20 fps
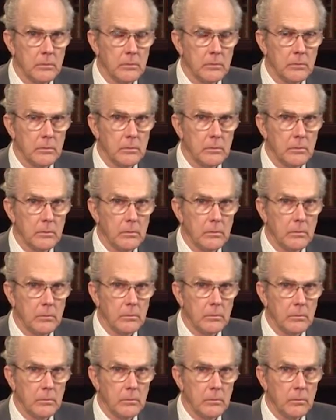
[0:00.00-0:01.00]

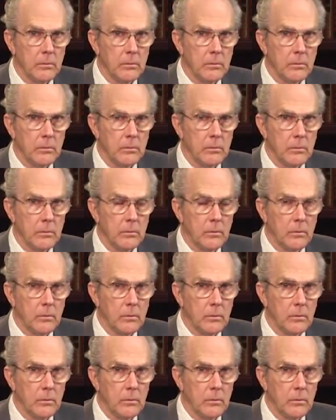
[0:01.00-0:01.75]
Nobody speaks.